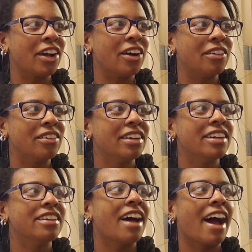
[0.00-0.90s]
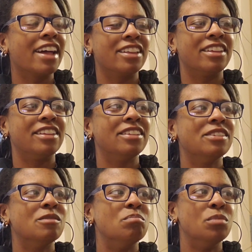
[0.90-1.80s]
I mooch
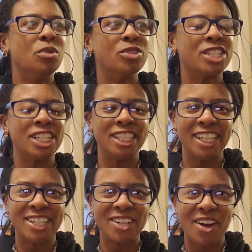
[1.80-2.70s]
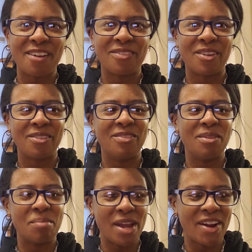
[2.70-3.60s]
and leech off of the
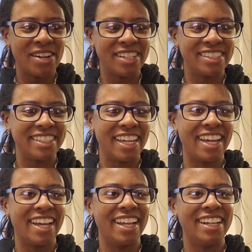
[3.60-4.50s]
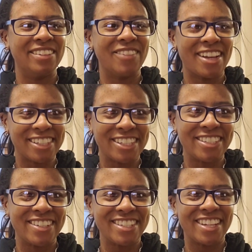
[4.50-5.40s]
parents and my sister, so you know
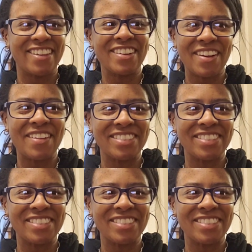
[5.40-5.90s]
what I'm saying? So